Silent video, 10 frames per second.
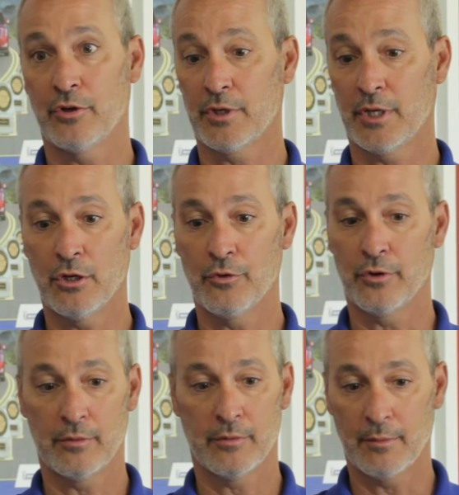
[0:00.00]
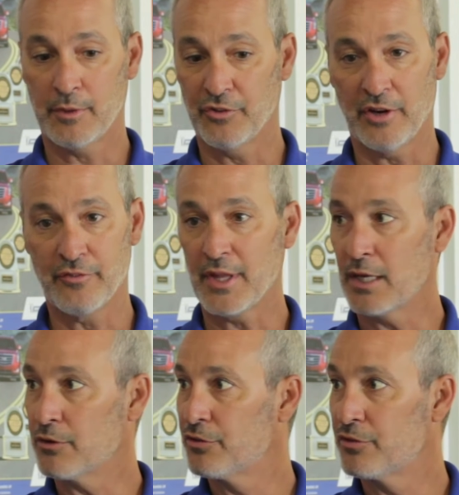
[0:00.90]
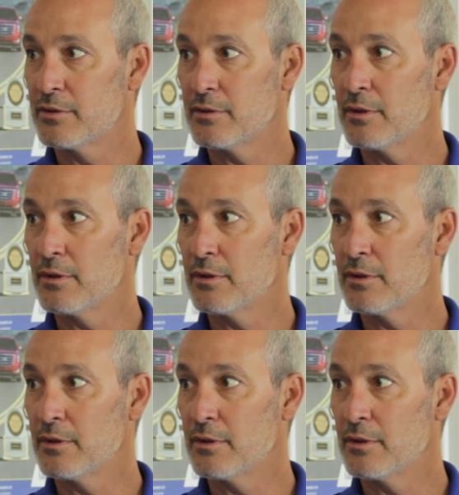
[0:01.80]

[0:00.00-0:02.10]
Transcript: They're because everything is